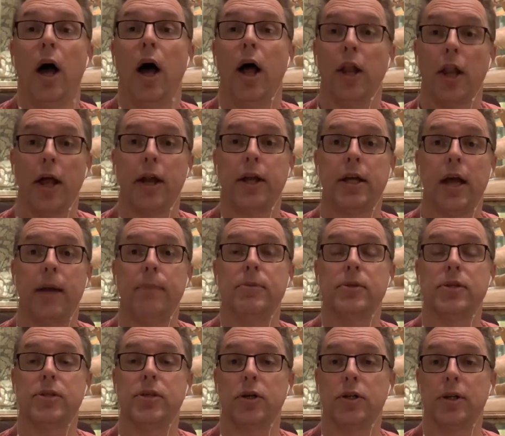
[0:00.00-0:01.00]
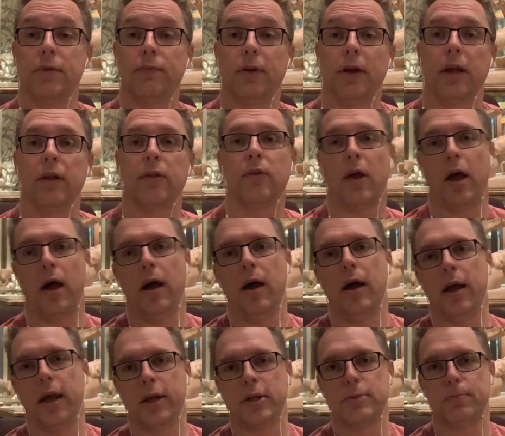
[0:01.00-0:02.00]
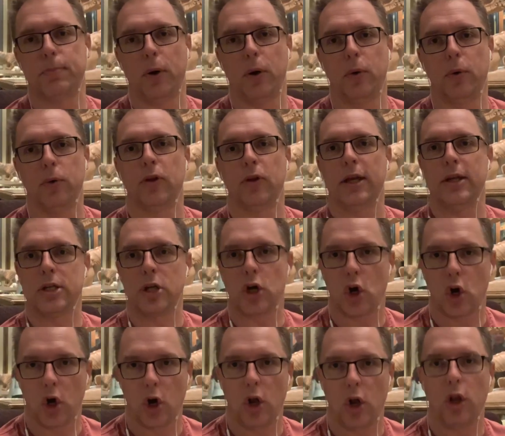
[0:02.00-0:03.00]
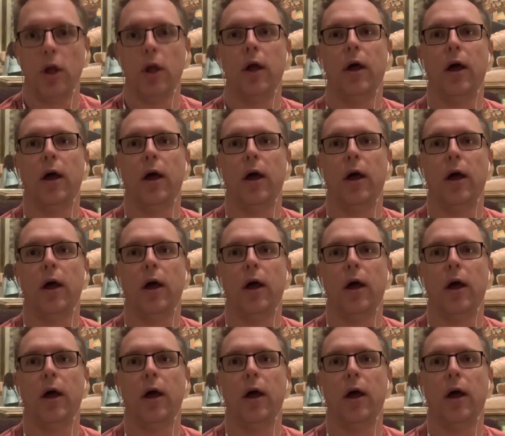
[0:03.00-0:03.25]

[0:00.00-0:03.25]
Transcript: A lot of times certificates expose internal